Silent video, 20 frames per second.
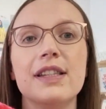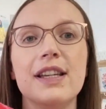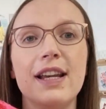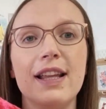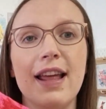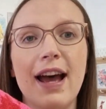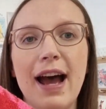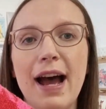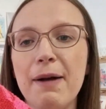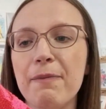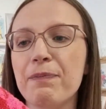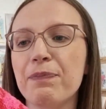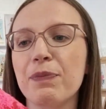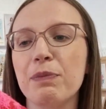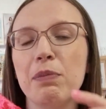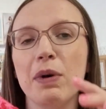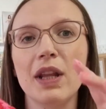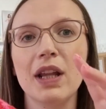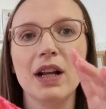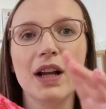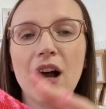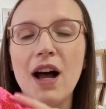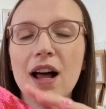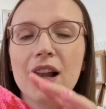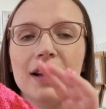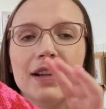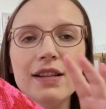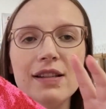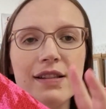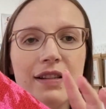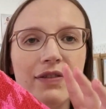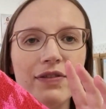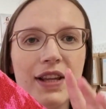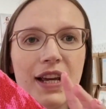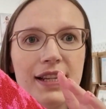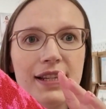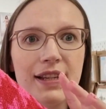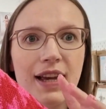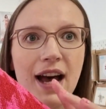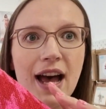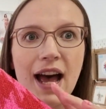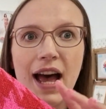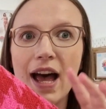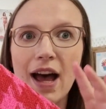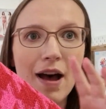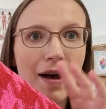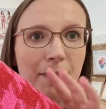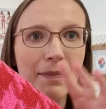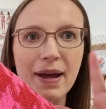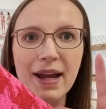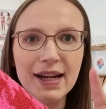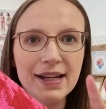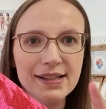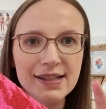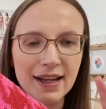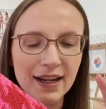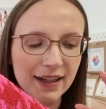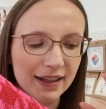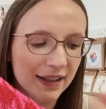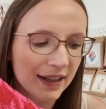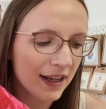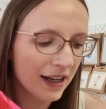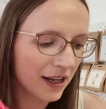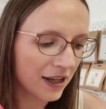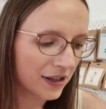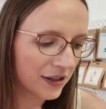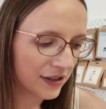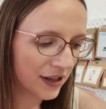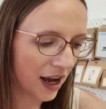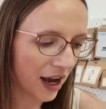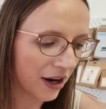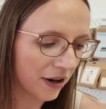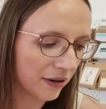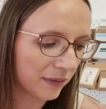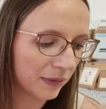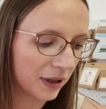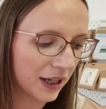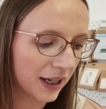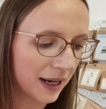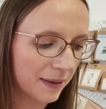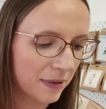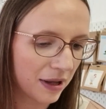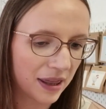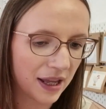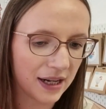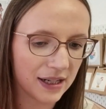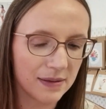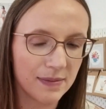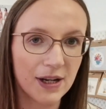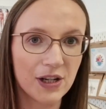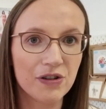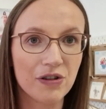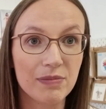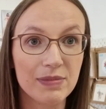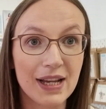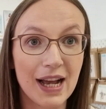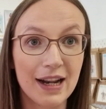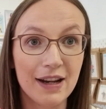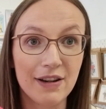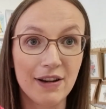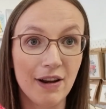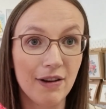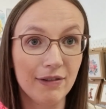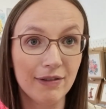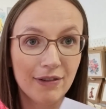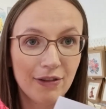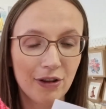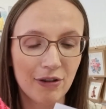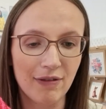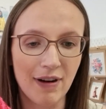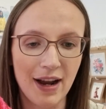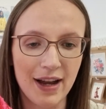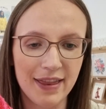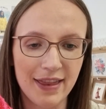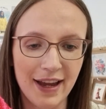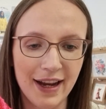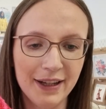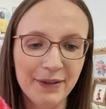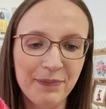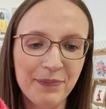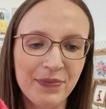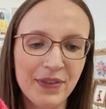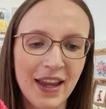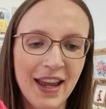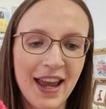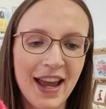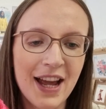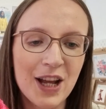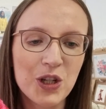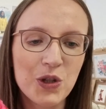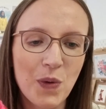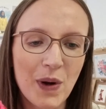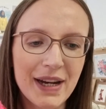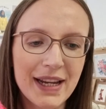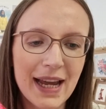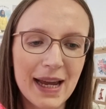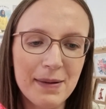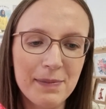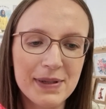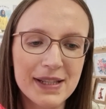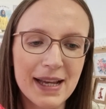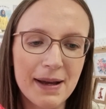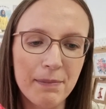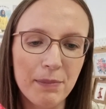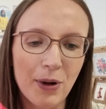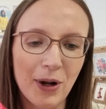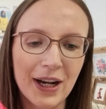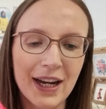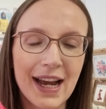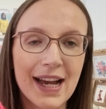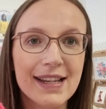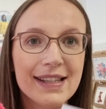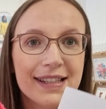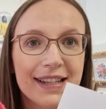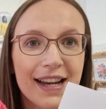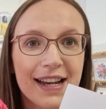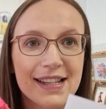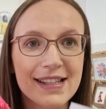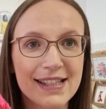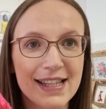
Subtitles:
see there, but the colours of this are amazing. So I'm going to get my thing to make sure I'm telling you the right thing. 28% polyester,